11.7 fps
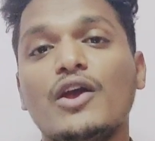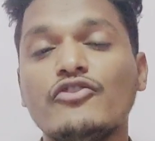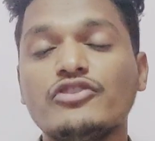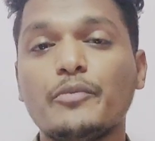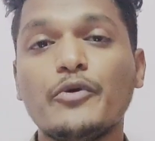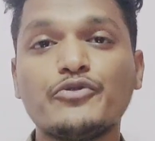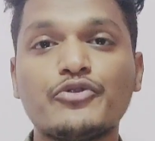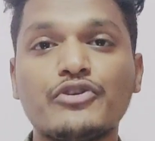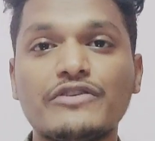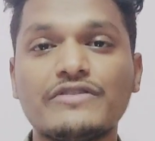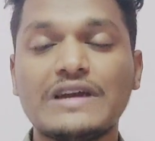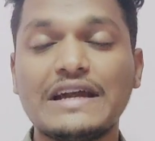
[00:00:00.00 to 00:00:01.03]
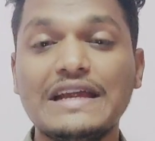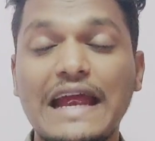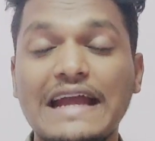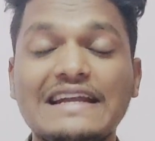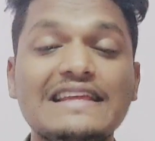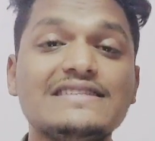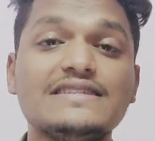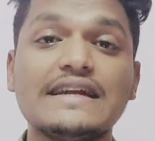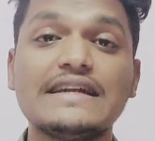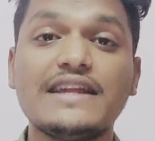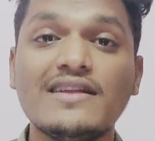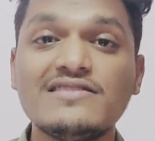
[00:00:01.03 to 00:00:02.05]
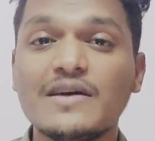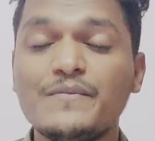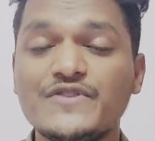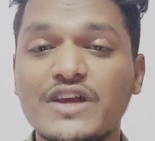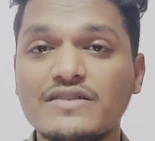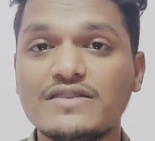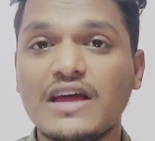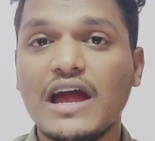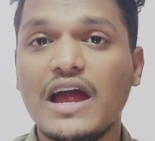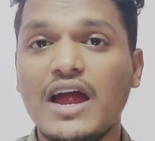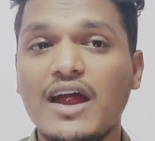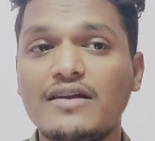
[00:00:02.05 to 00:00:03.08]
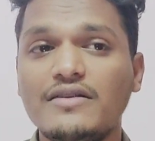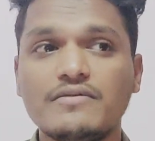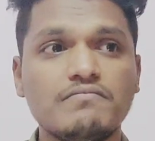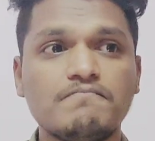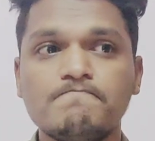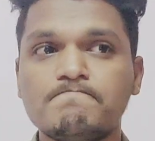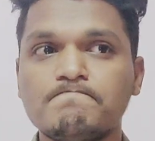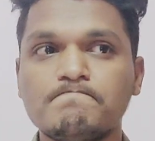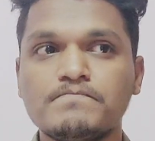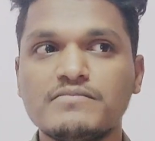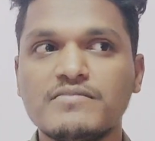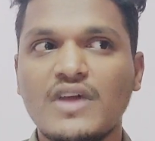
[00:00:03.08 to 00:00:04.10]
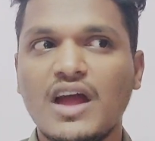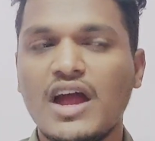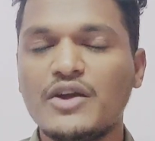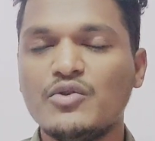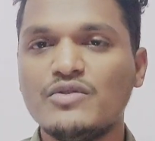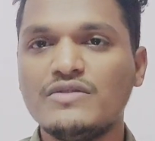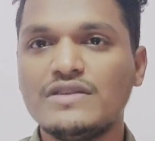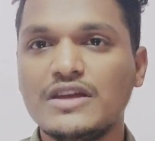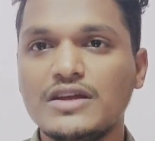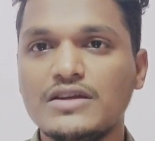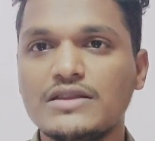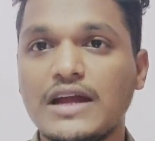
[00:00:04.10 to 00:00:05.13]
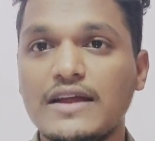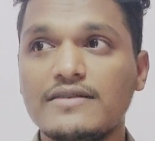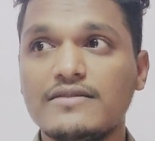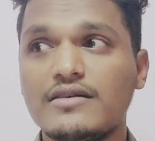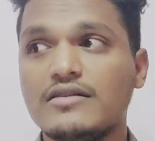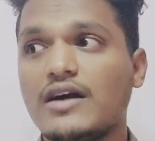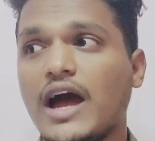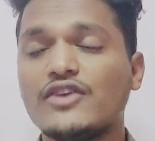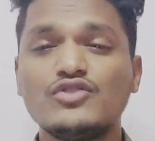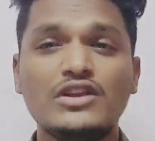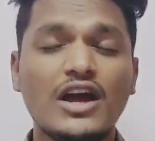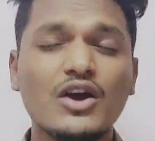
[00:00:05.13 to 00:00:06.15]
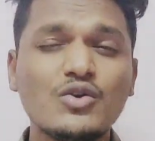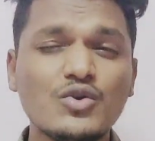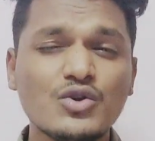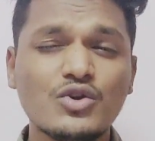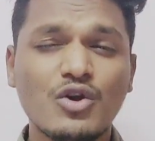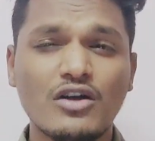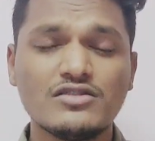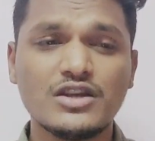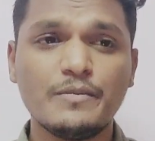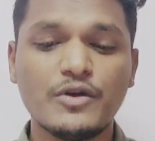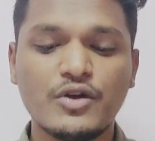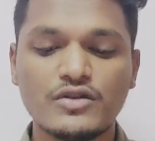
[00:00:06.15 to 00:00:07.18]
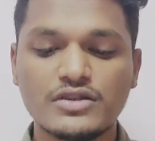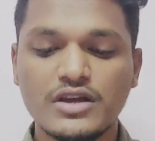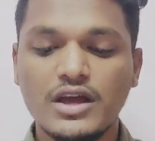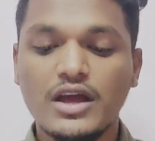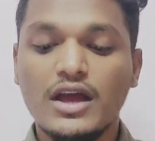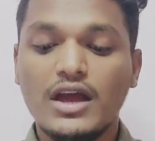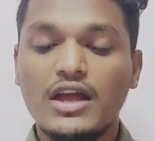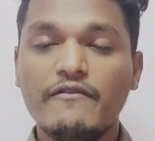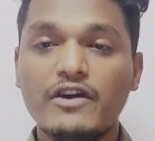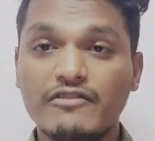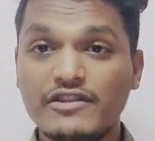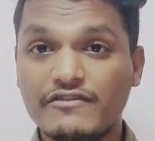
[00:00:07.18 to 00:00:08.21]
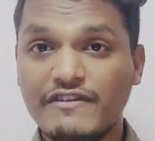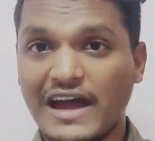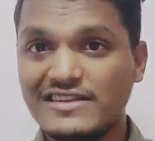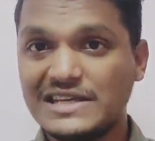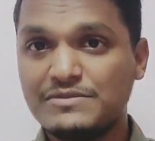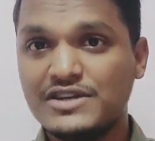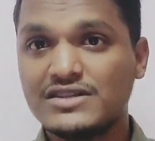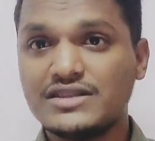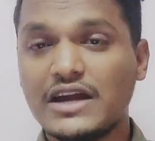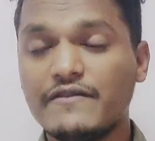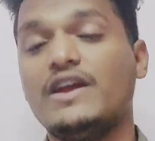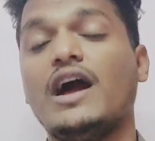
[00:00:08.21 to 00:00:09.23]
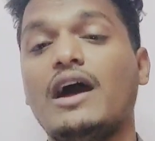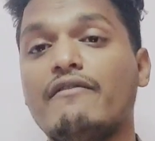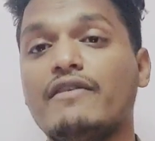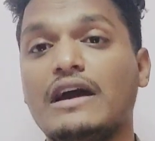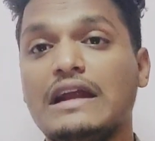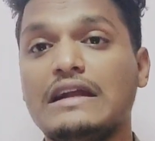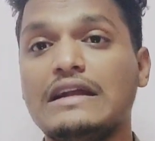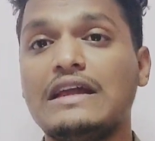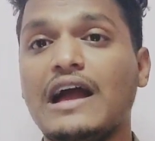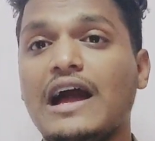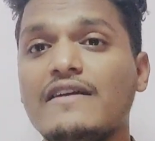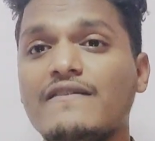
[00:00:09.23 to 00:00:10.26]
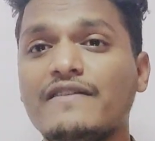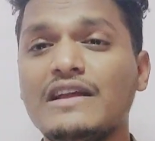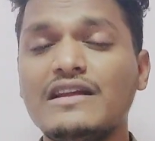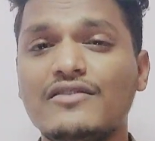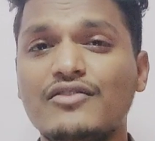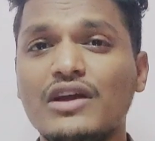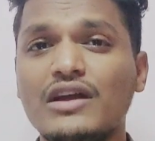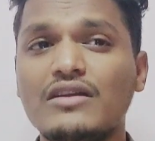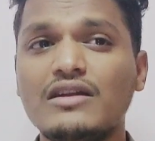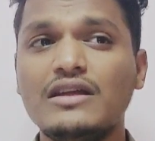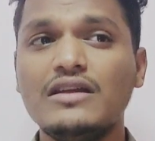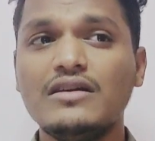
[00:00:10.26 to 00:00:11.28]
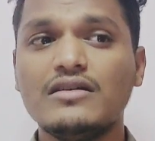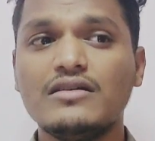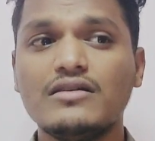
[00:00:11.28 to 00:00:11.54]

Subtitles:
you're supposed to study at least 10 subjects, and I don't think that is actually a good concept, because even with 5 subjects that we have currently, I feel really